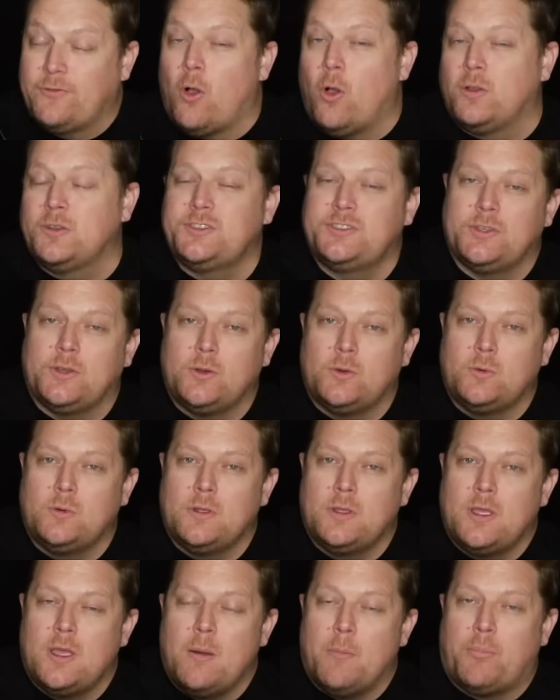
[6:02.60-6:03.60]
also
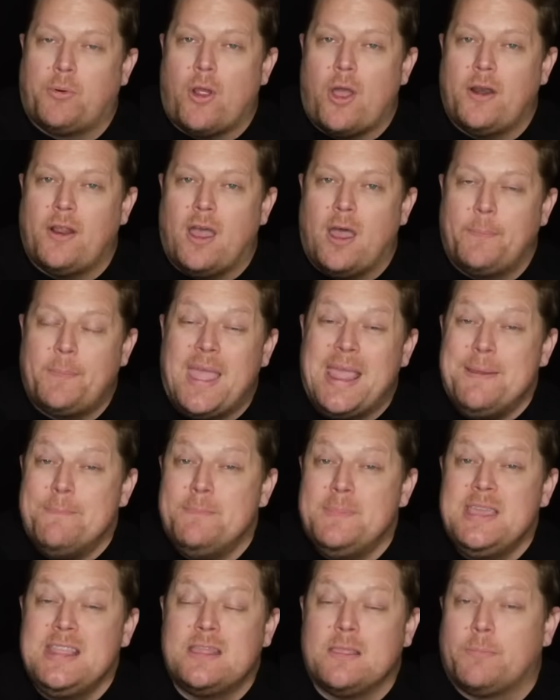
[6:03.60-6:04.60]
brought up a
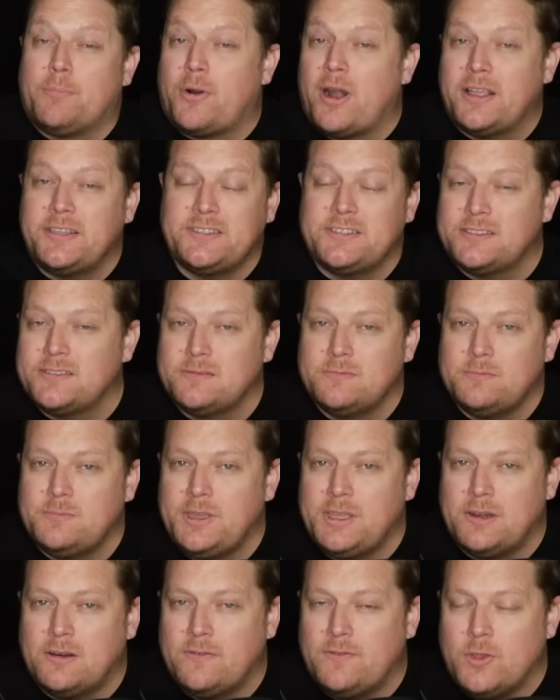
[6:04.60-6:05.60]
Meet the Press
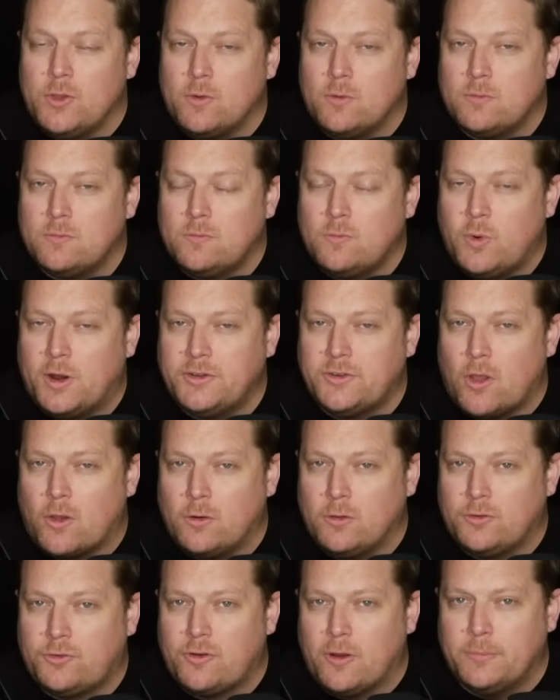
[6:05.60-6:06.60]
interview where
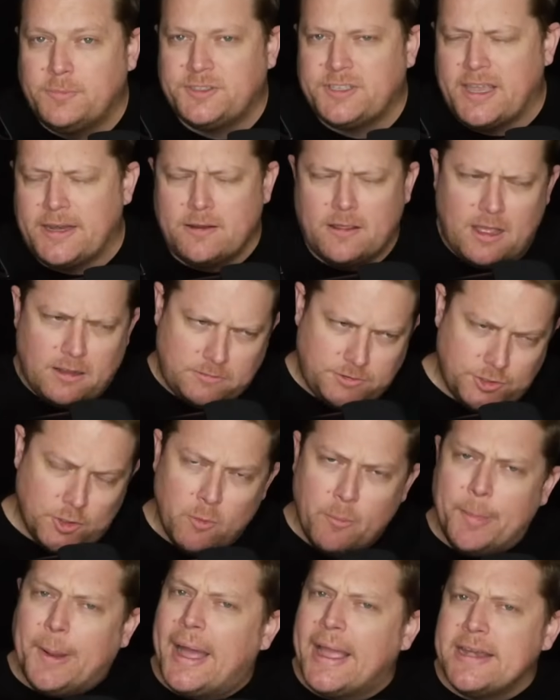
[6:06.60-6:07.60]
Donald Trump said, Joe
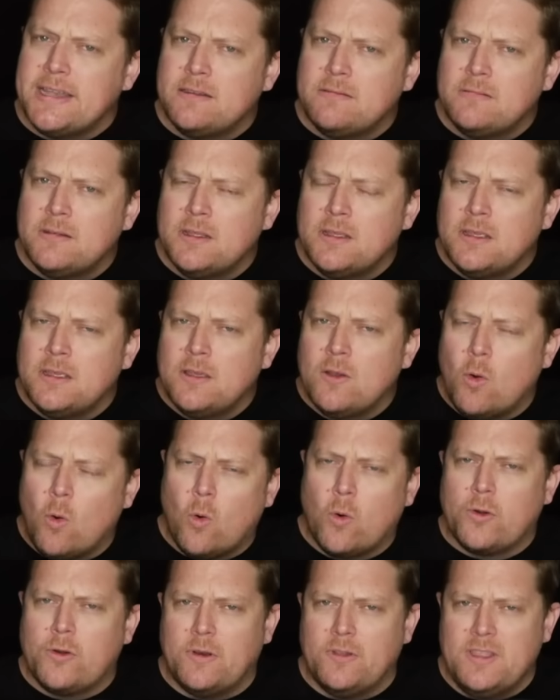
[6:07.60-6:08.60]
Biden
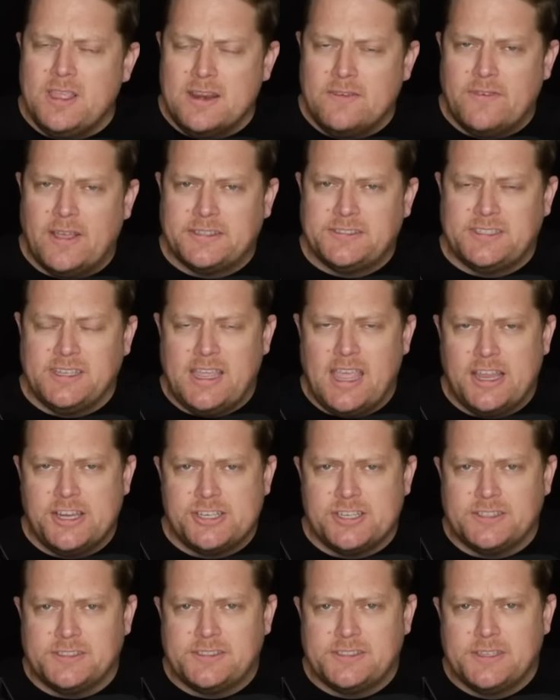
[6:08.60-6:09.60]
ordered the
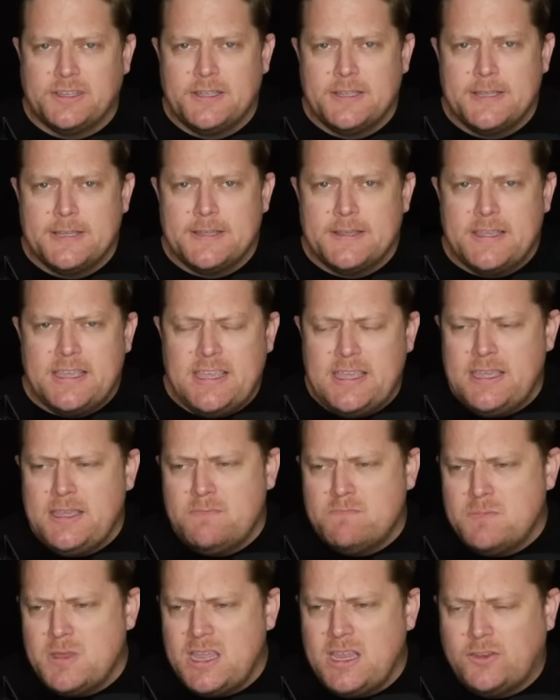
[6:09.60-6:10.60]
investigations.
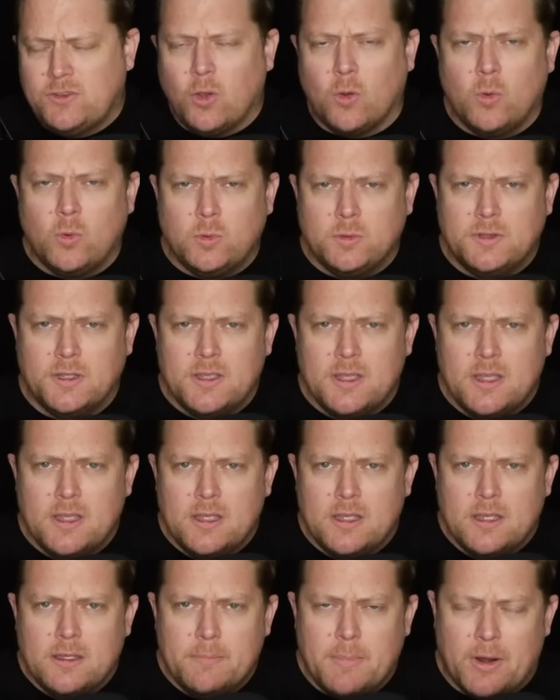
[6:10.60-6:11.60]
He told
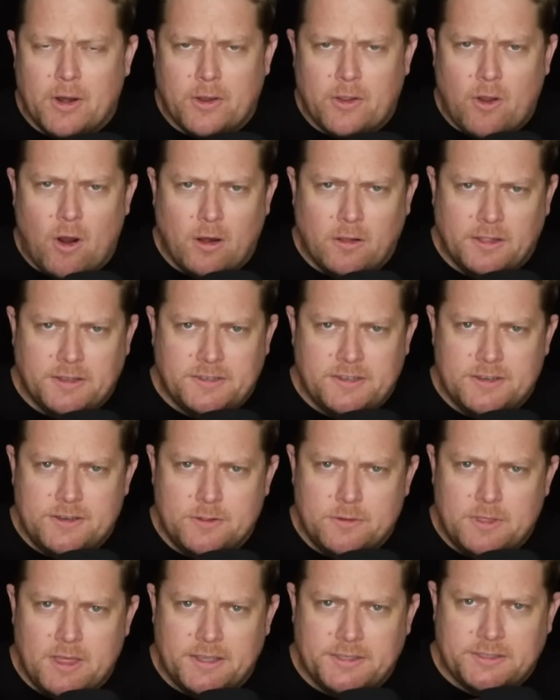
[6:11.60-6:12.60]
Merrick Garland to
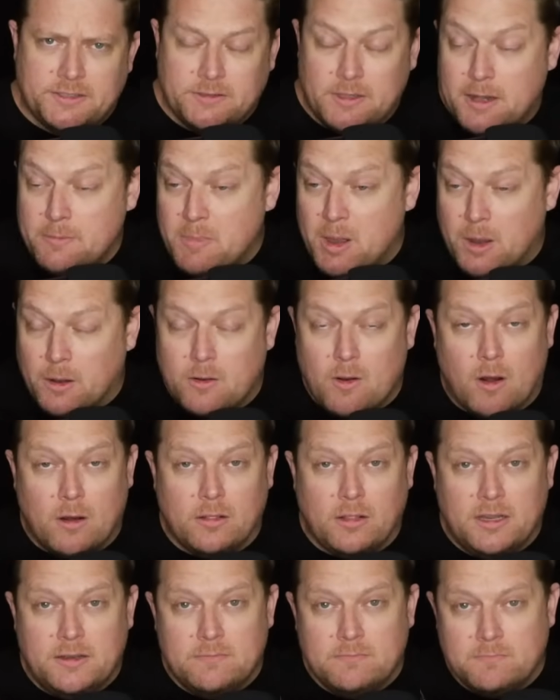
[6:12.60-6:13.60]
do this, and Merrick
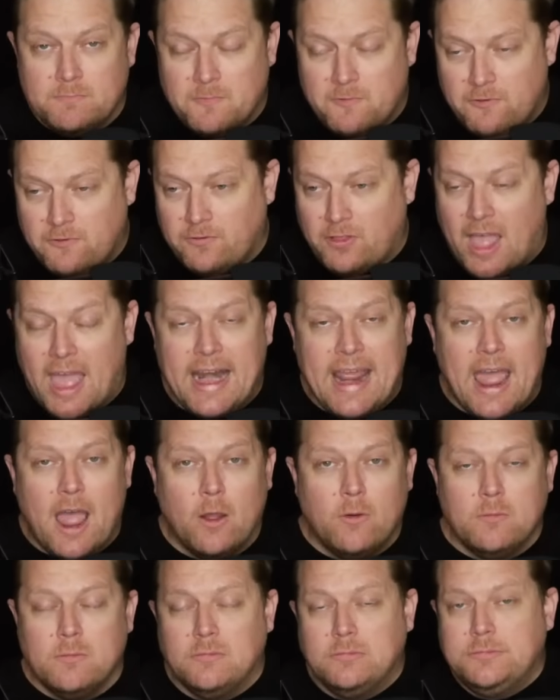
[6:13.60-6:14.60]
Garland flat
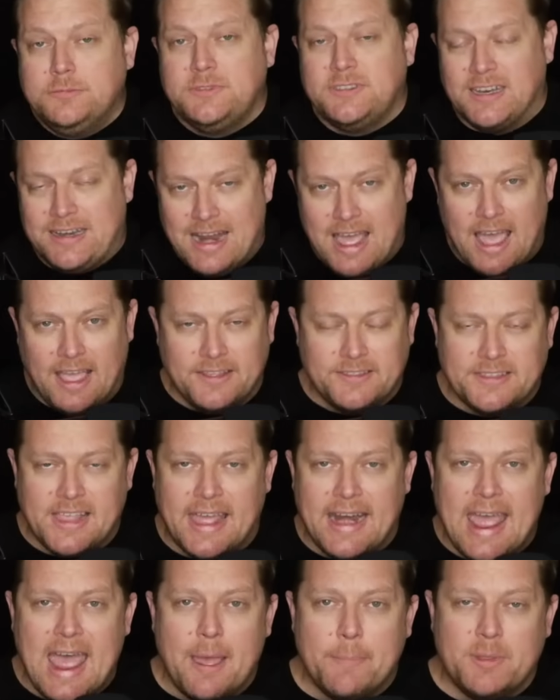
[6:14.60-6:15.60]
out denies that
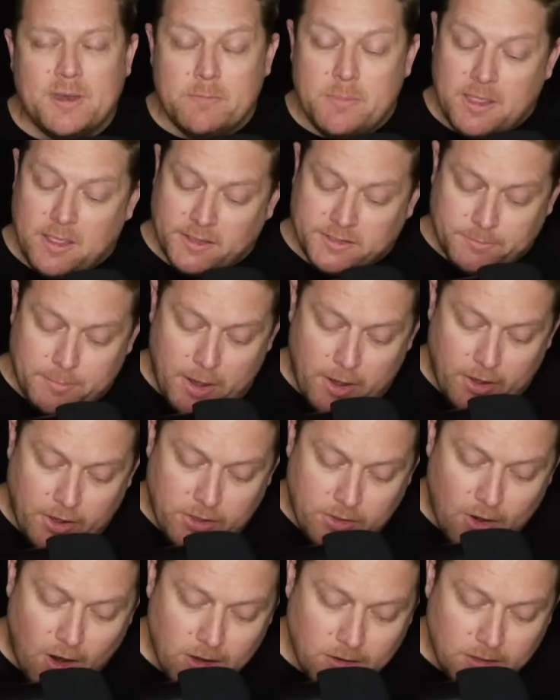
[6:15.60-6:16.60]
happened, because Merrick
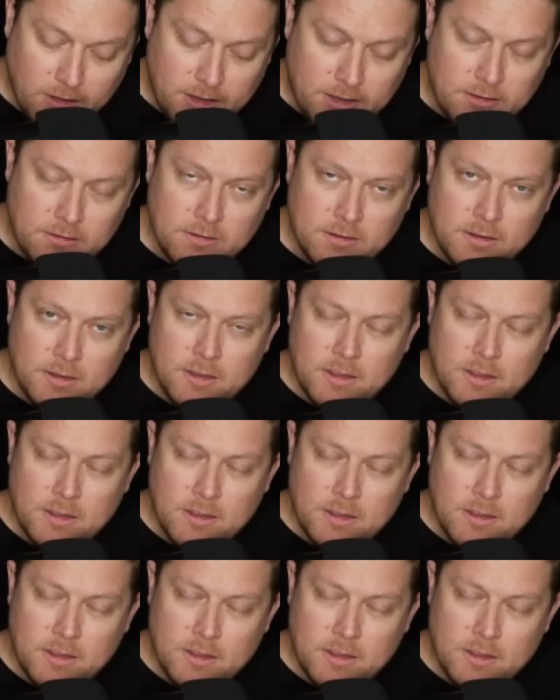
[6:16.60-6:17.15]
Garland